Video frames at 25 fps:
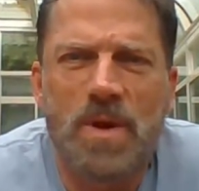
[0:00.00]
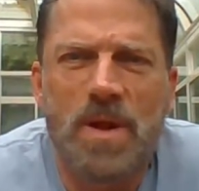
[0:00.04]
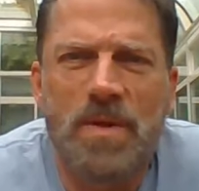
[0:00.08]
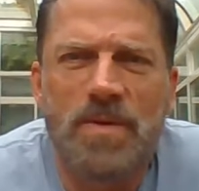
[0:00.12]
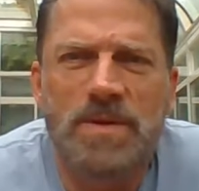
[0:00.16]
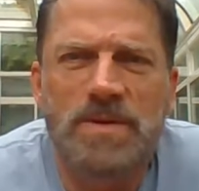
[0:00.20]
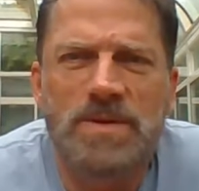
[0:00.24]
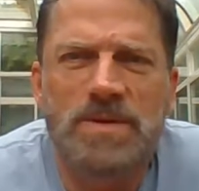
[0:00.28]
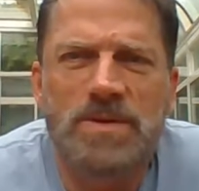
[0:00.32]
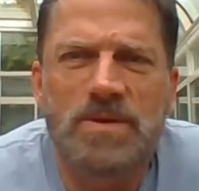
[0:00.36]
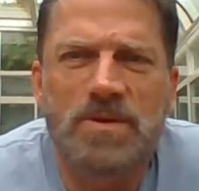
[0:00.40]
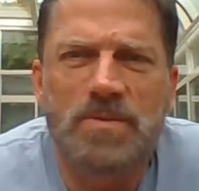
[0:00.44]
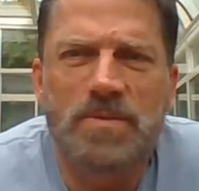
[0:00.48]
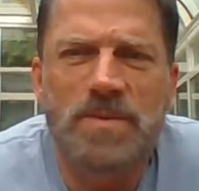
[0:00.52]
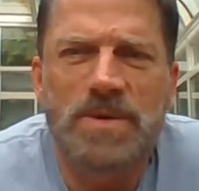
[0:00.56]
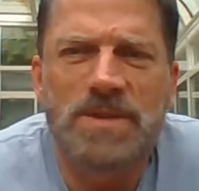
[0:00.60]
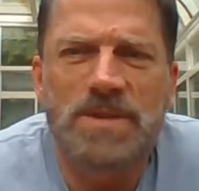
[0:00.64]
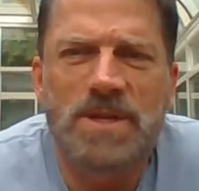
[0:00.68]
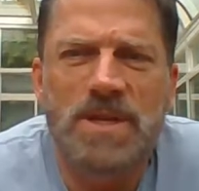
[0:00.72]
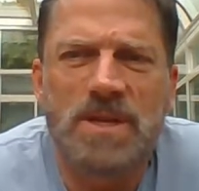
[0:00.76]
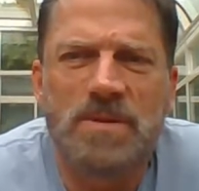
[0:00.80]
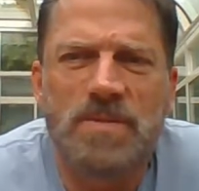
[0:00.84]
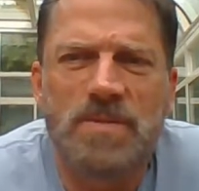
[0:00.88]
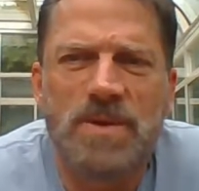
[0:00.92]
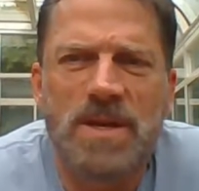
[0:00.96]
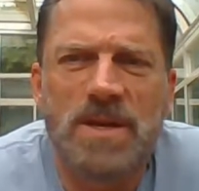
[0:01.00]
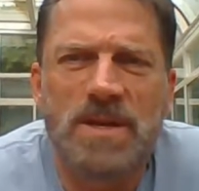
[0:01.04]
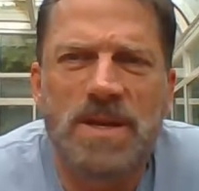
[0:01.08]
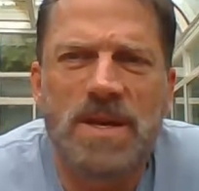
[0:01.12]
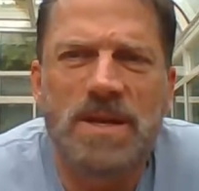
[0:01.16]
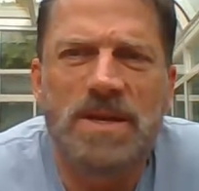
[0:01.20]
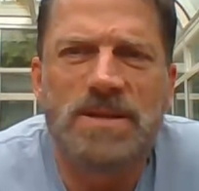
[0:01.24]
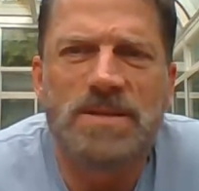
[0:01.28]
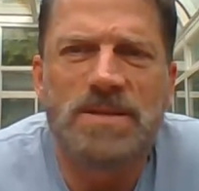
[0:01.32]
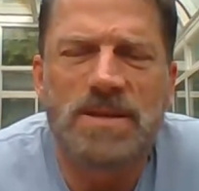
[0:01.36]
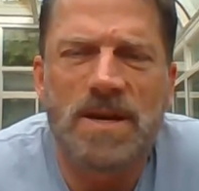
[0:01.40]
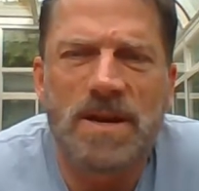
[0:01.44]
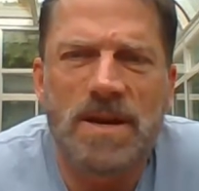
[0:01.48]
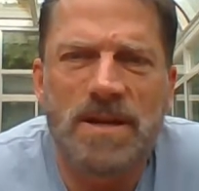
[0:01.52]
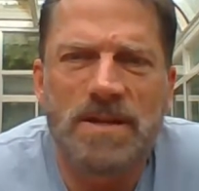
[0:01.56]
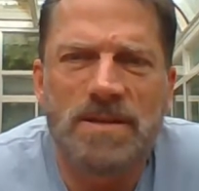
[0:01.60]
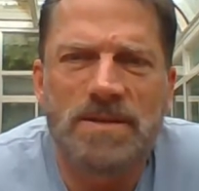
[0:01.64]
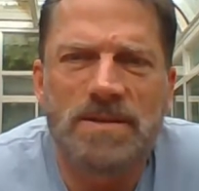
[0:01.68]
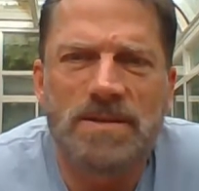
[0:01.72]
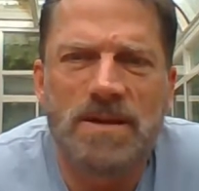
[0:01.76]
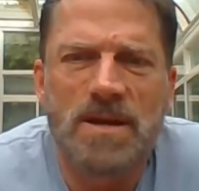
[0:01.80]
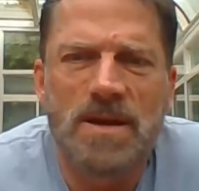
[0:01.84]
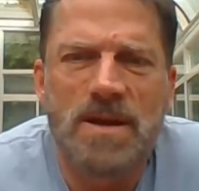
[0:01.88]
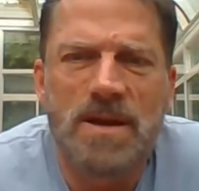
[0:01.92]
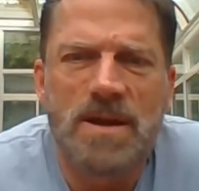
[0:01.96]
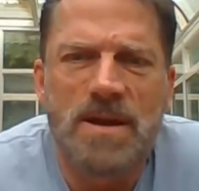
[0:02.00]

and this term is going to be data science.